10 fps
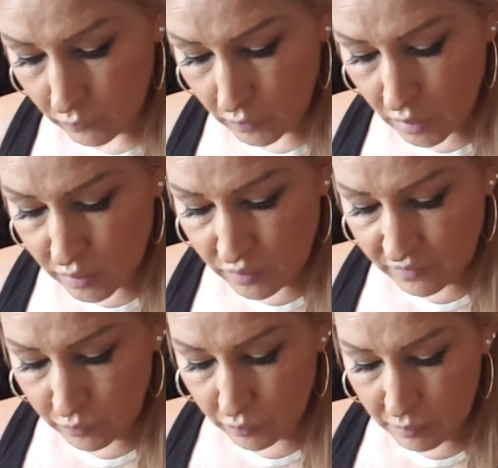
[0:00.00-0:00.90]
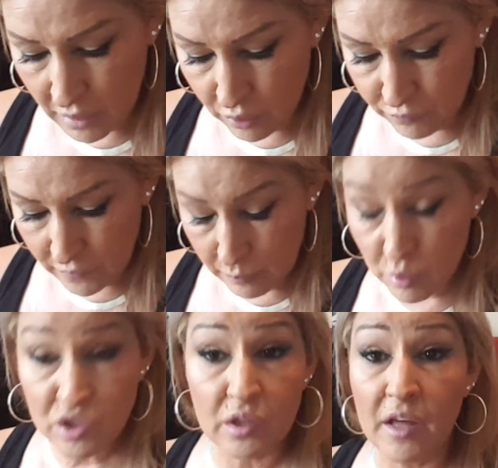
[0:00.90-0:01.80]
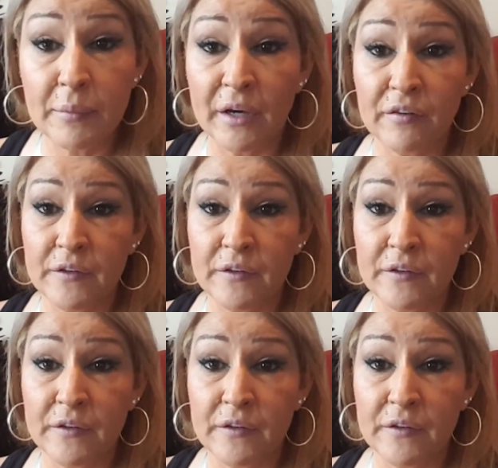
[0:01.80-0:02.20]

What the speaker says: I used it with my e.l.f. fan brush. I love my e.l.f.